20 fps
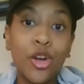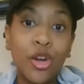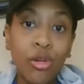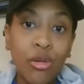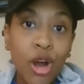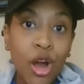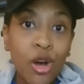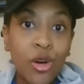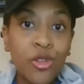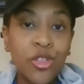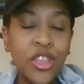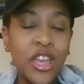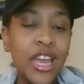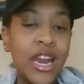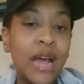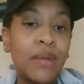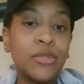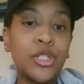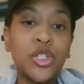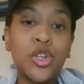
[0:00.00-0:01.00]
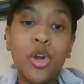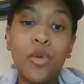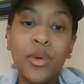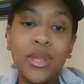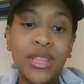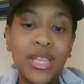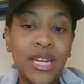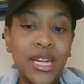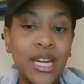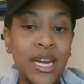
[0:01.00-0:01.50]
growth, and I'm sure
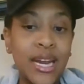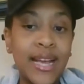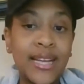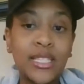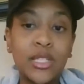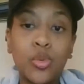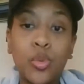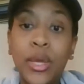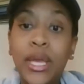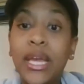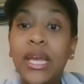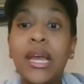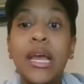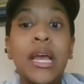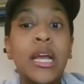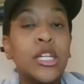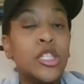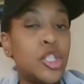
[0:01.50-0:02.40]
within the next week,